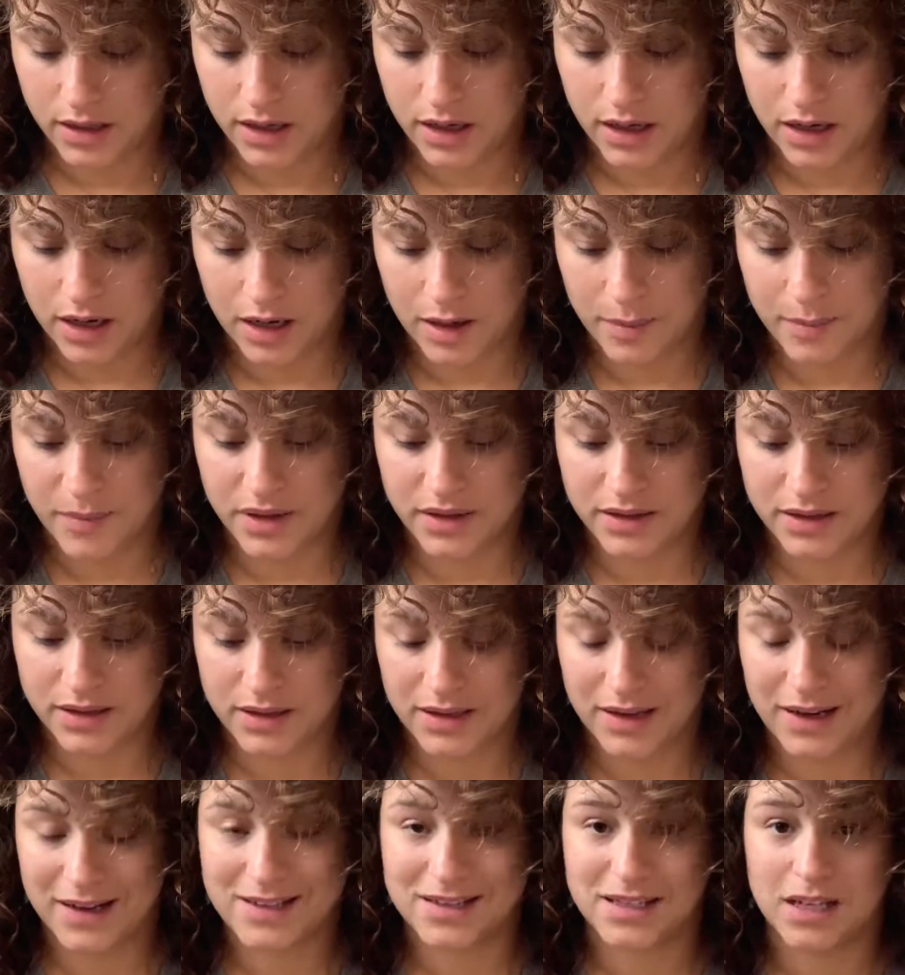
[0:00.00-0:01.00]
and then the
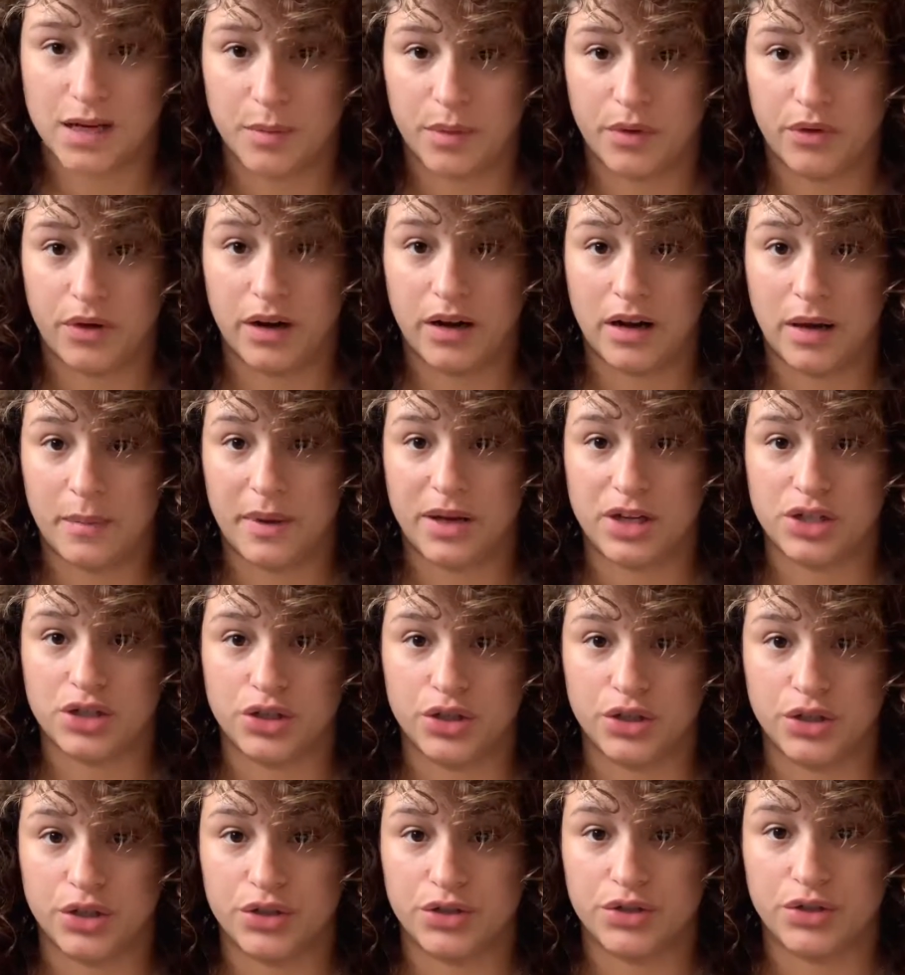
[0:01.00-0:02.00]
next time around I'm actually
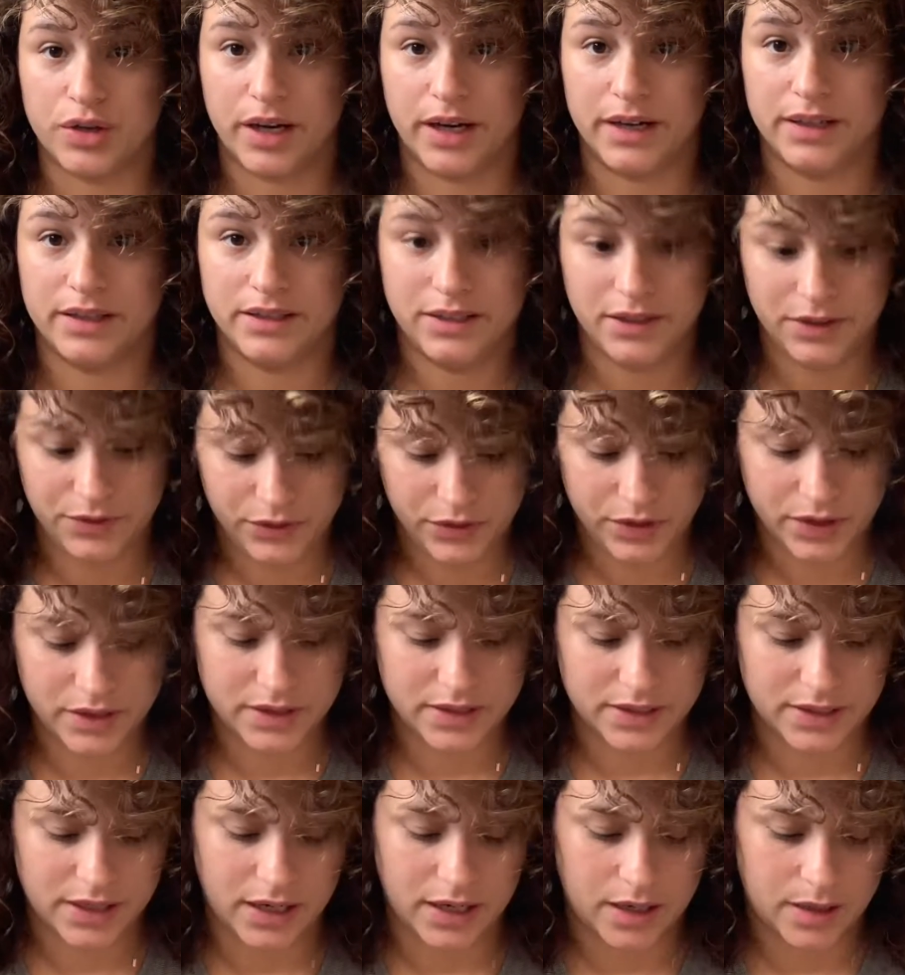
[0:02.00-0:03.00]
going to try a different
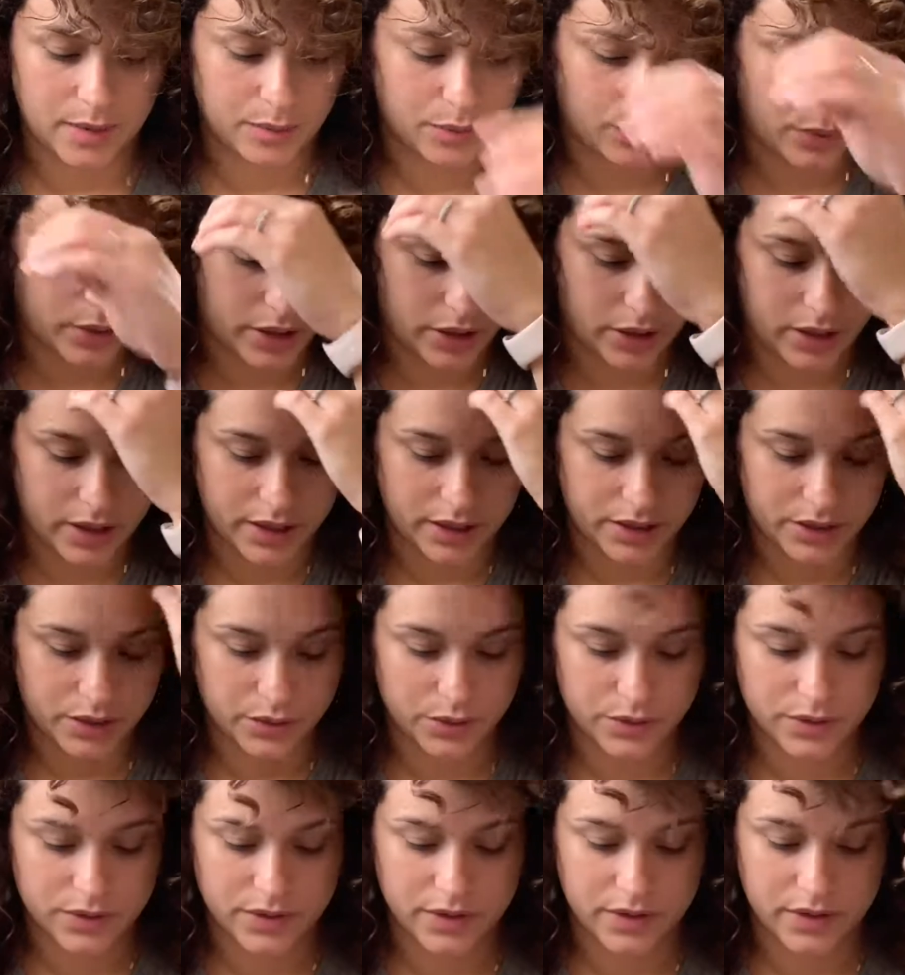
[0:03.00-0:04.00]
setup where I
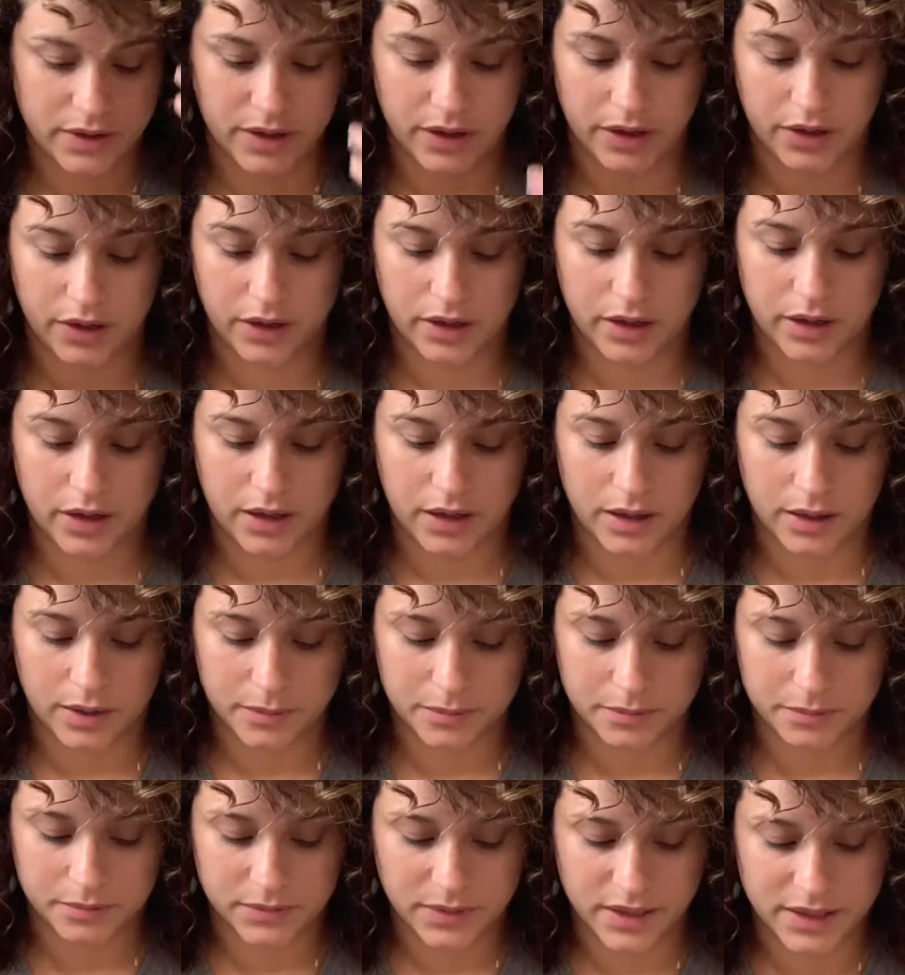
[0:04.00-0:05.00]
use their
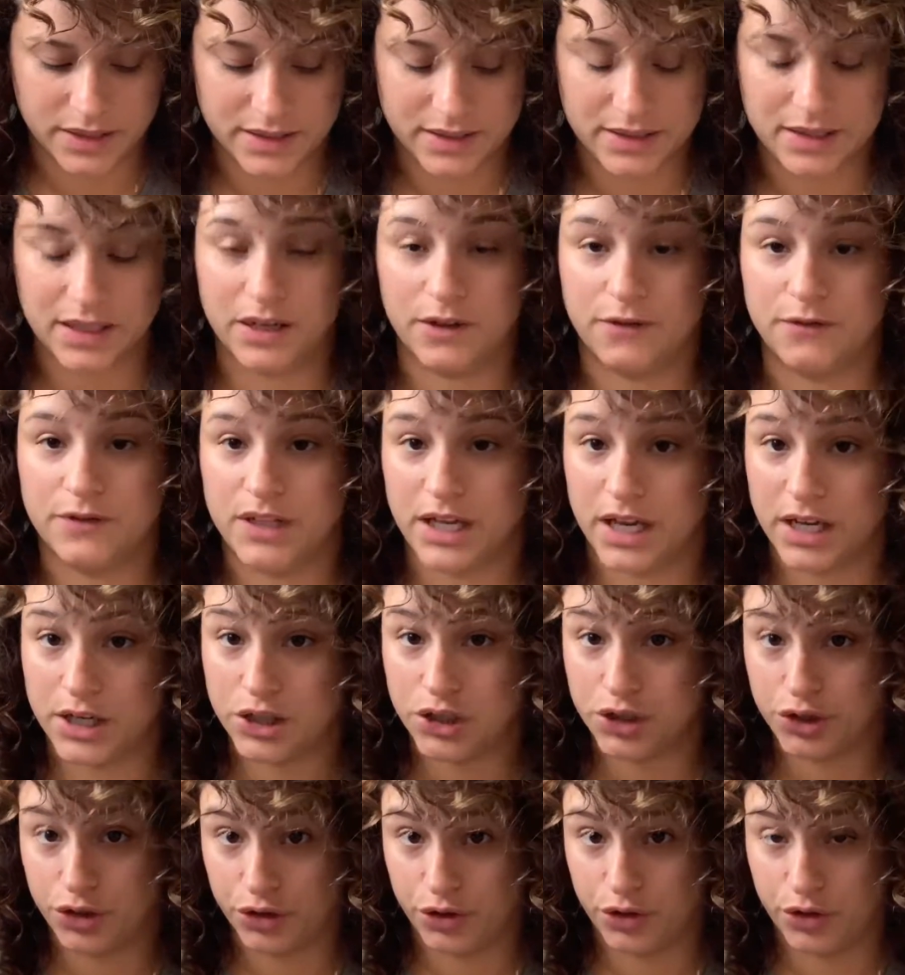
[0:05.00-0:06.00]
instead of
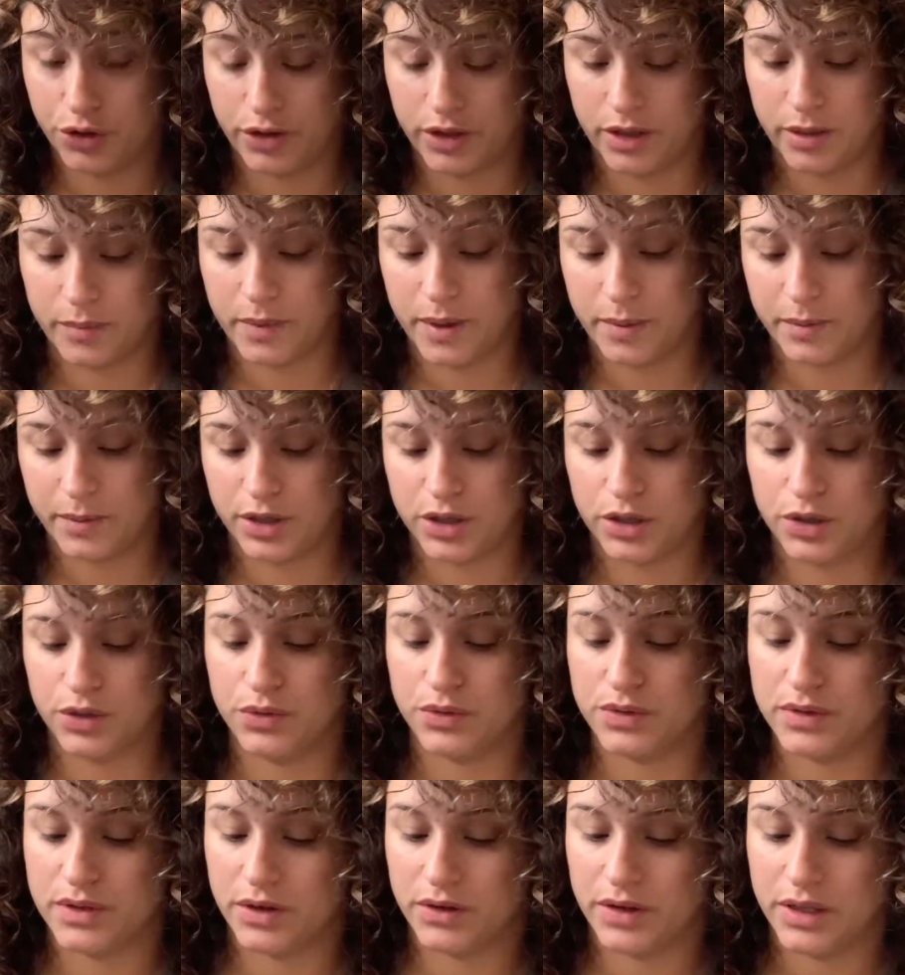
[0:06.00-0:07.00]
texture cream, I'm going to
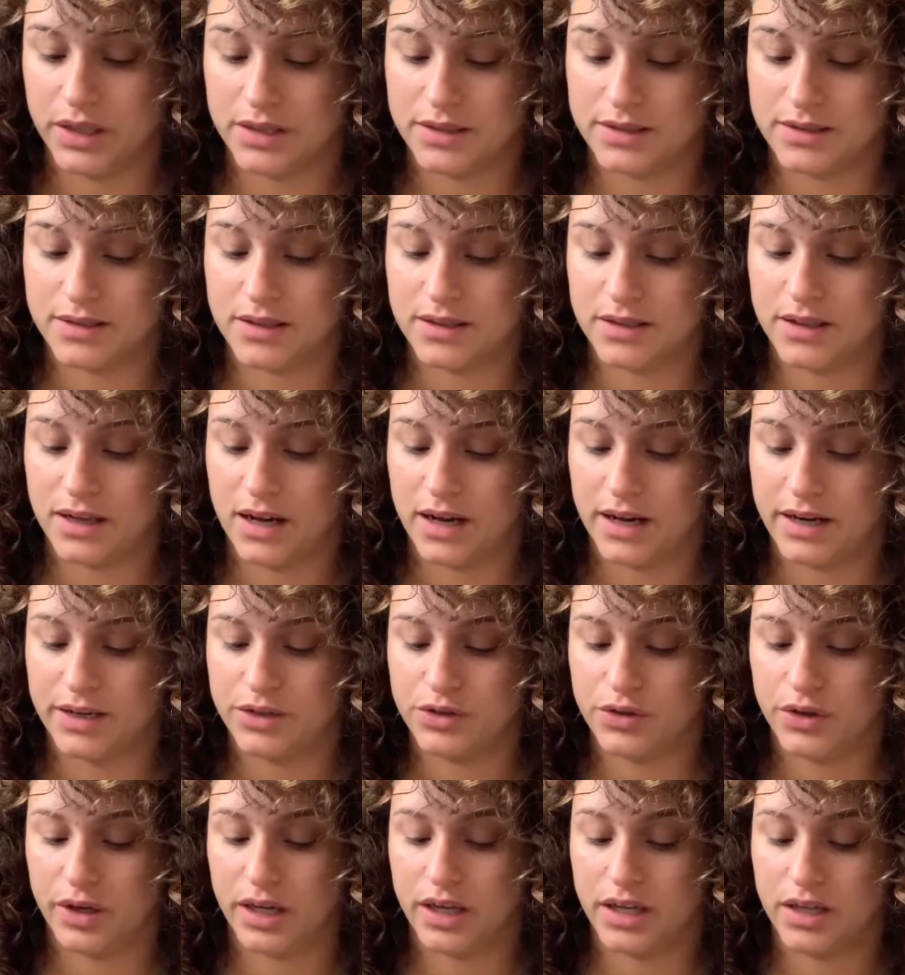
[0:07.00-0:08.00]
use their instant
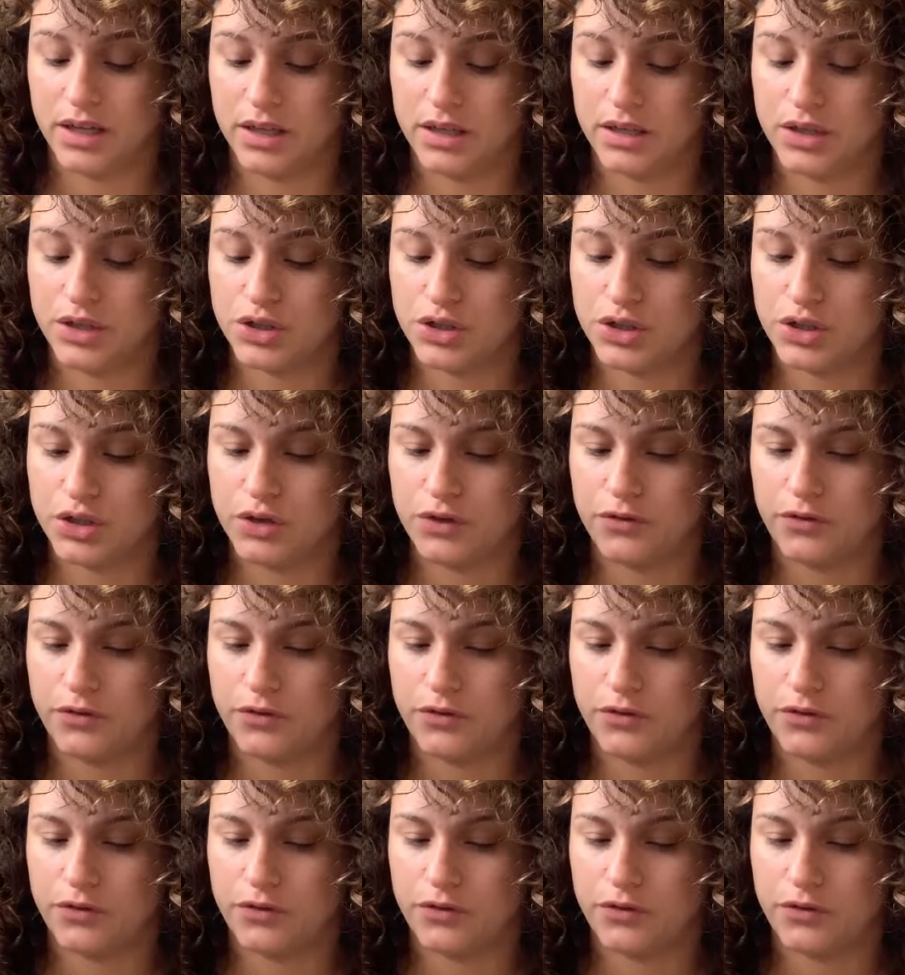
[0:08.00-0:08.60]
hydrating conditioner.